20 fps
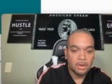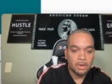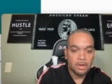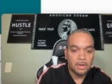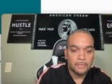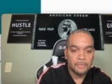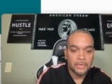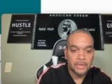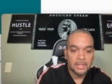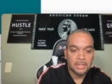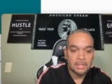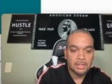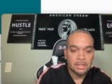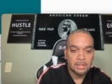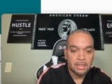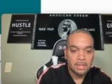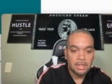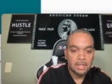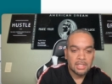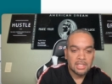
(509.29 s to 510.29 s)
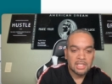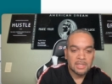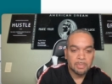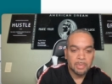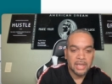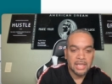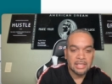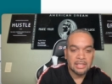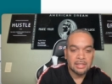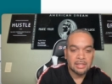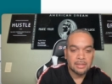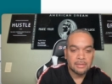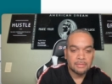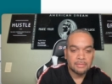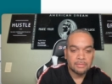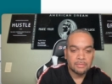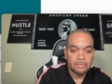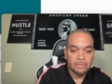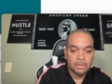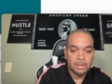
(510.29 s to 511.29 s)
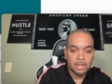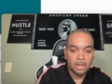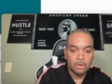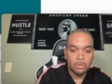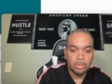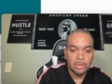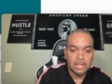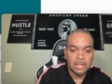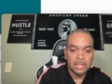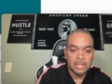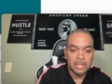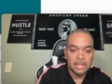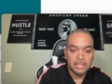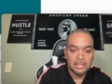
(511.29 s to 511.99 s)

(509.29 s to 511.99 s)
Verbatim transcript: office space globally.